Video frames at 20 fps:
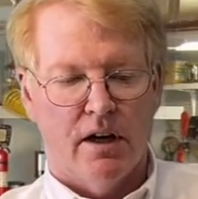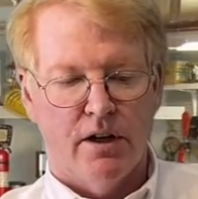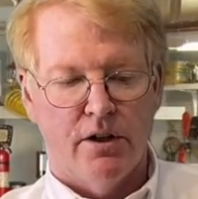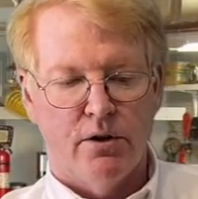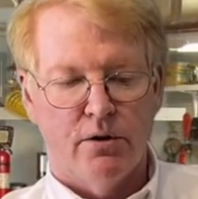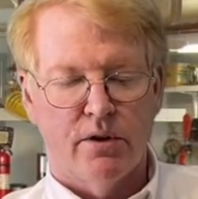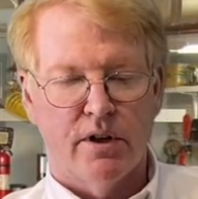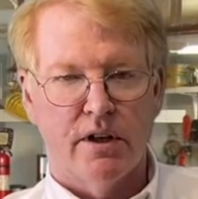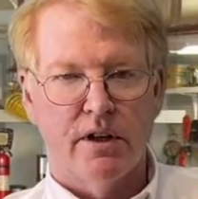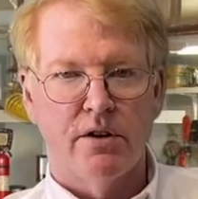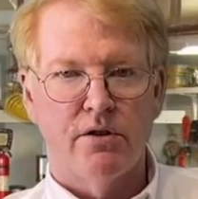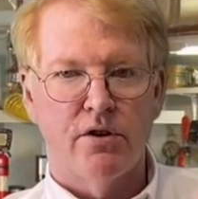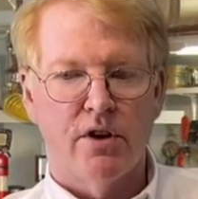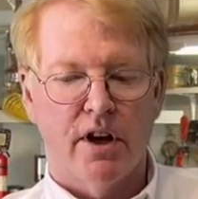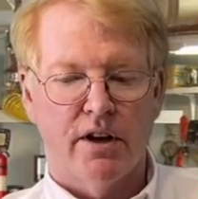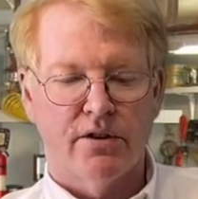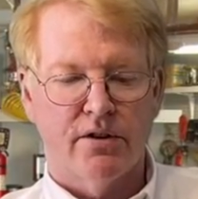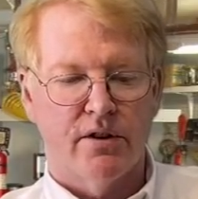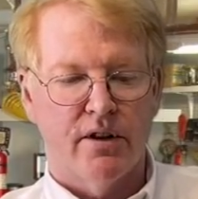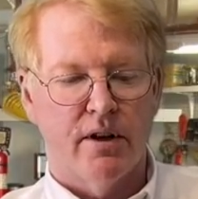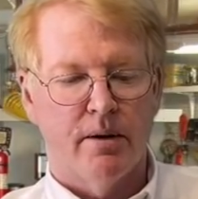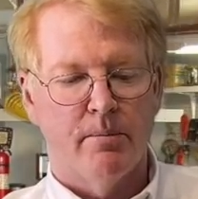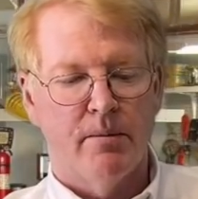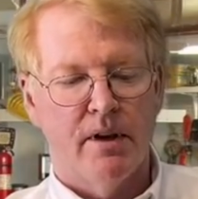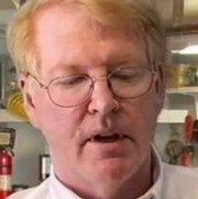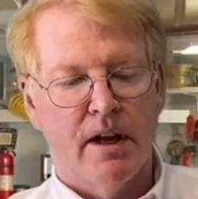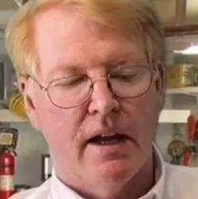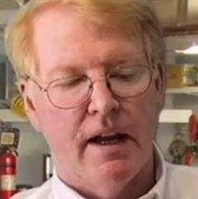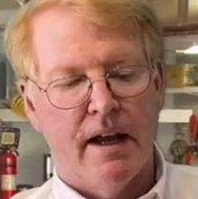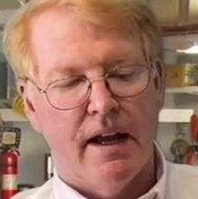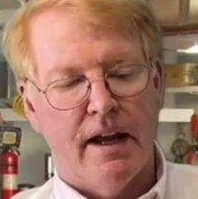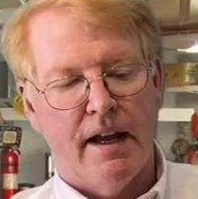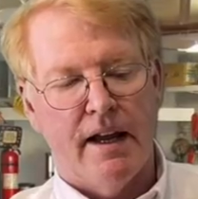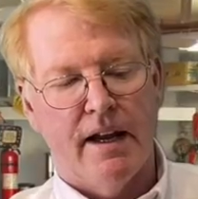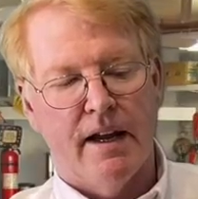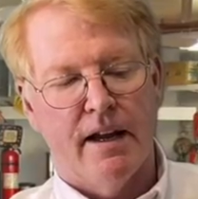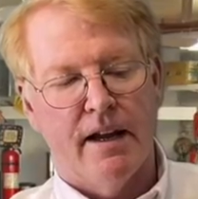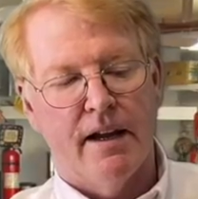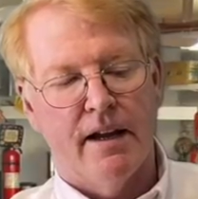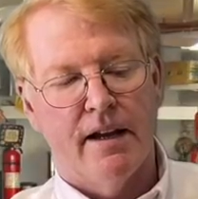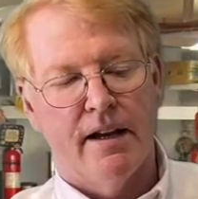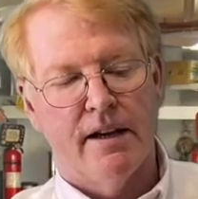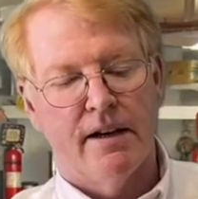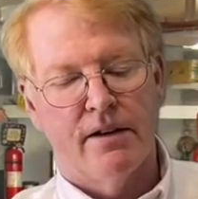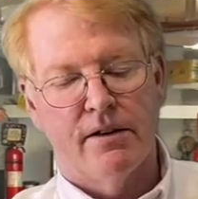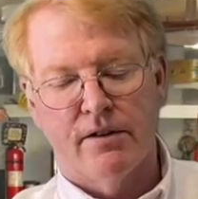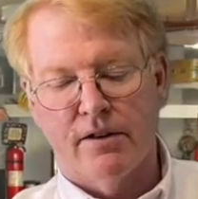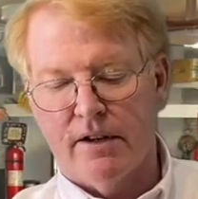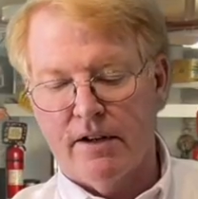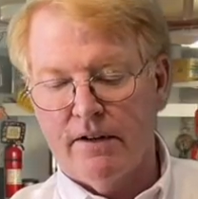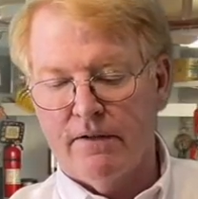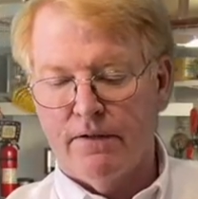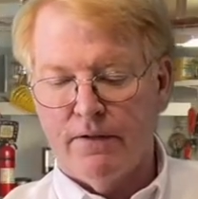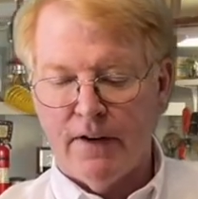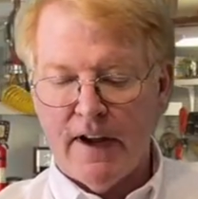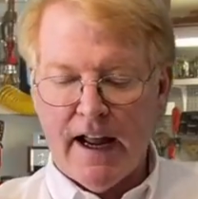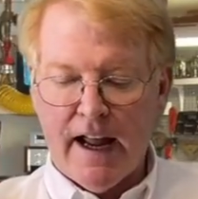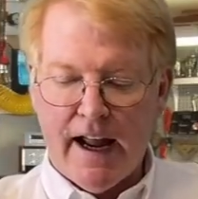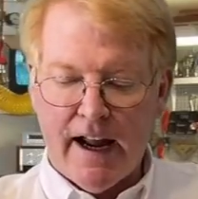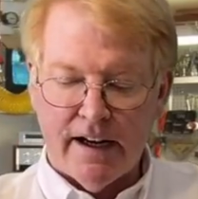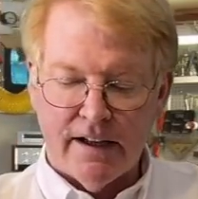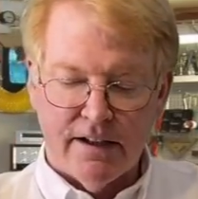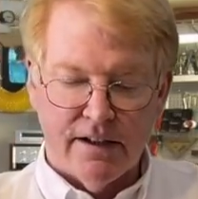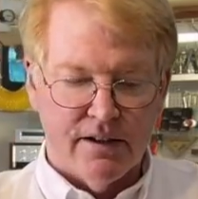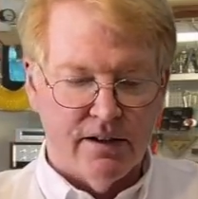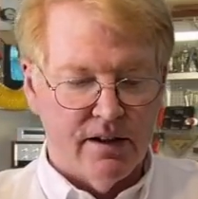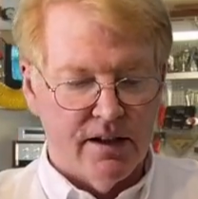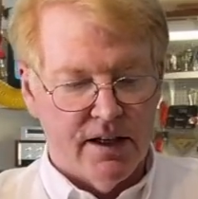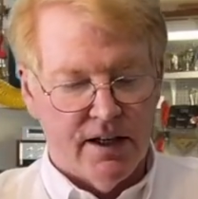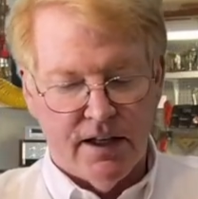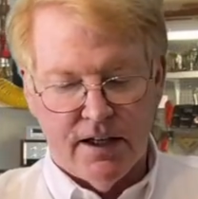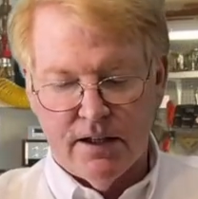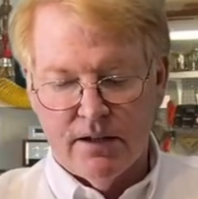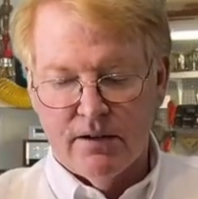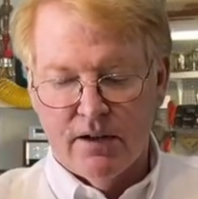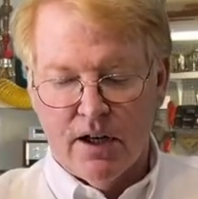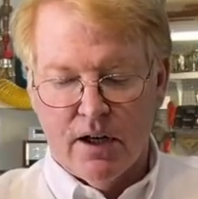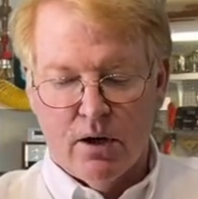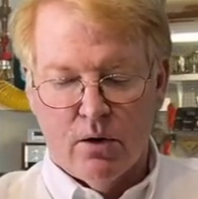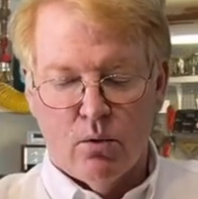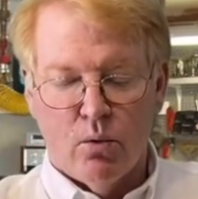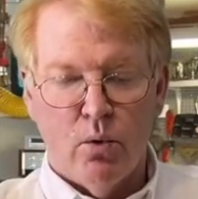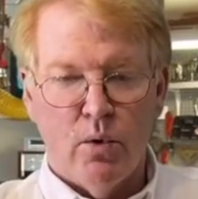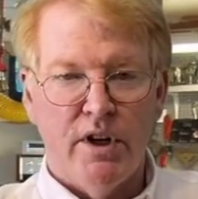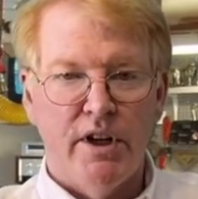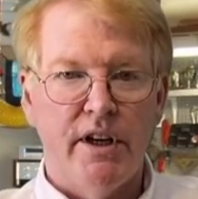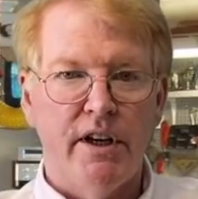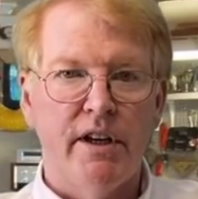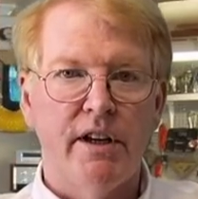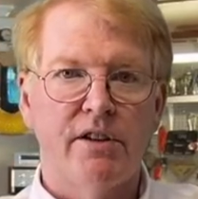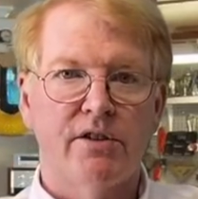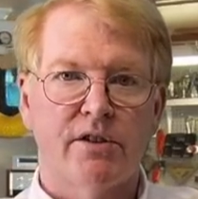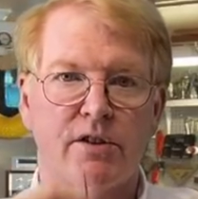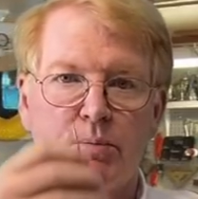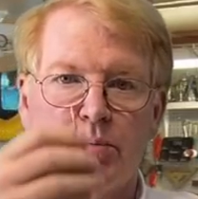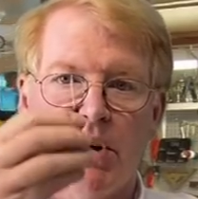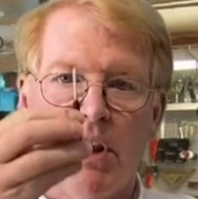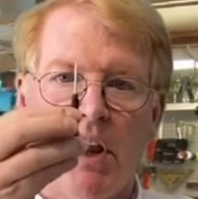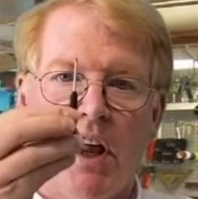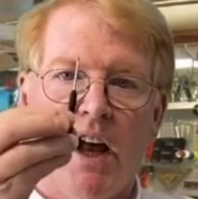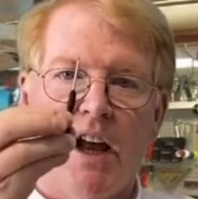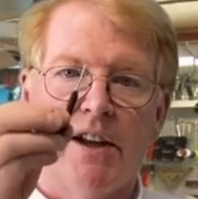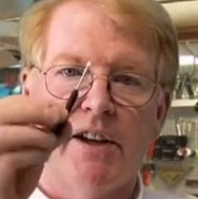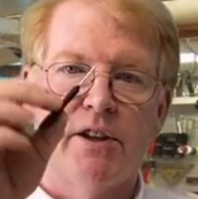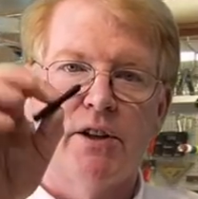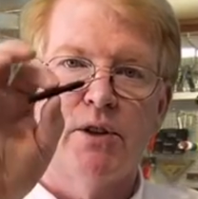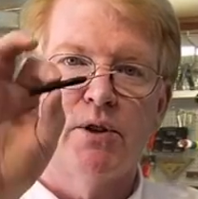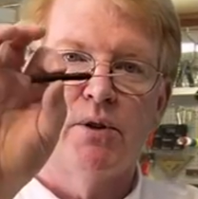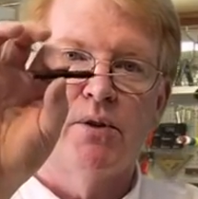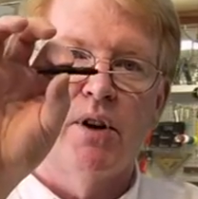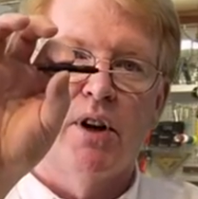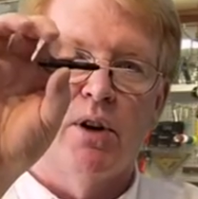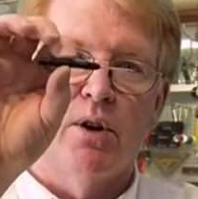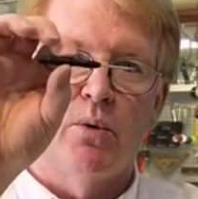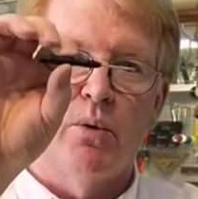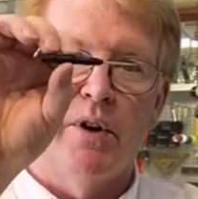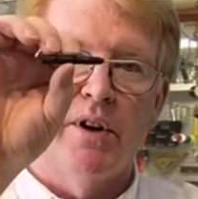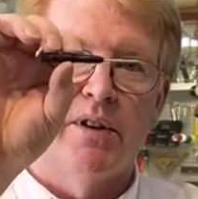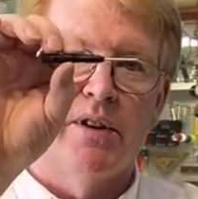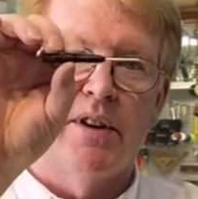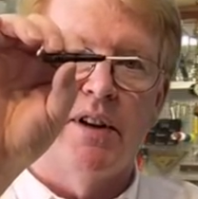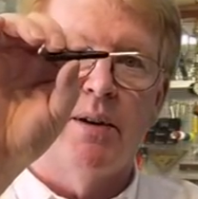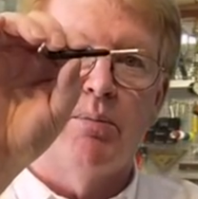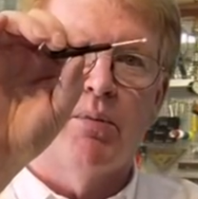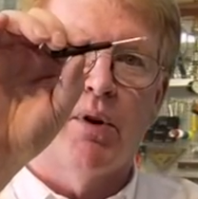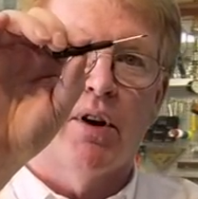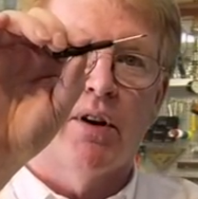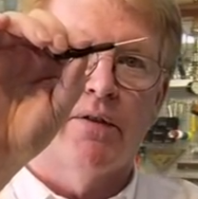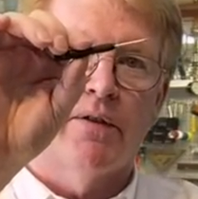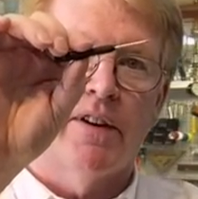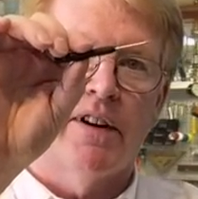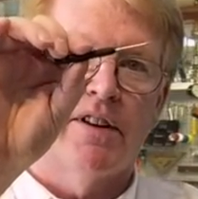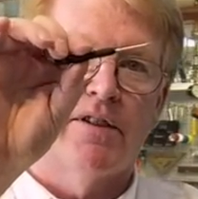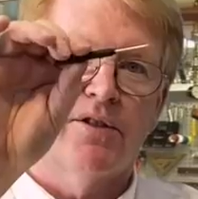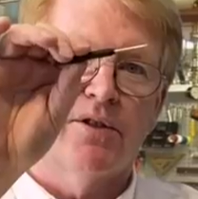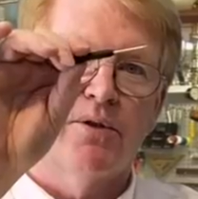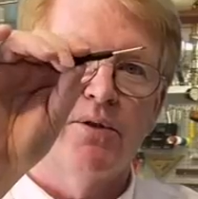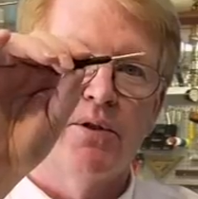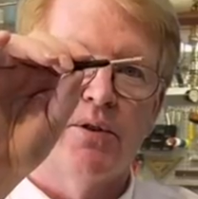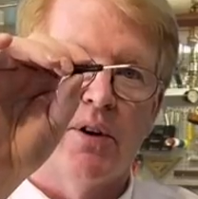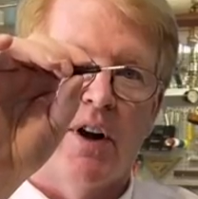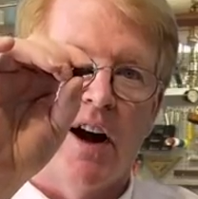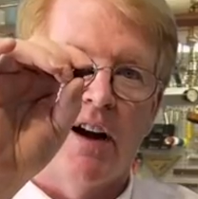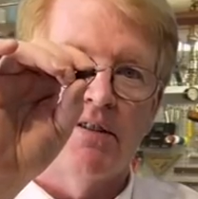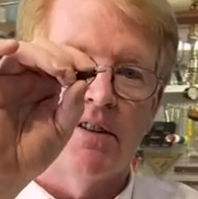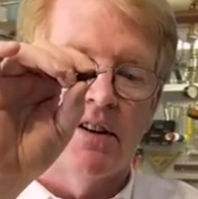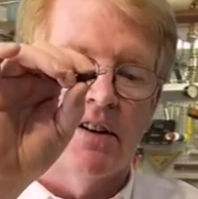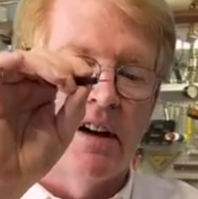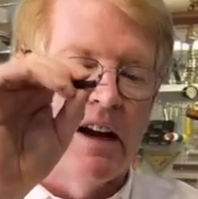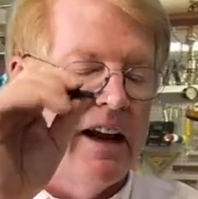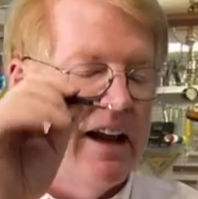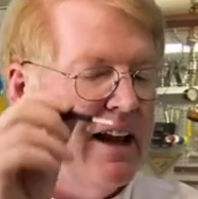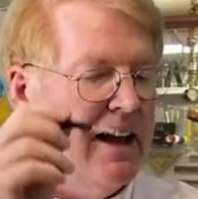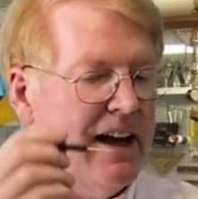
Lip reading: You can adjust them. And in fact, we supply you with the perfect screwdriver.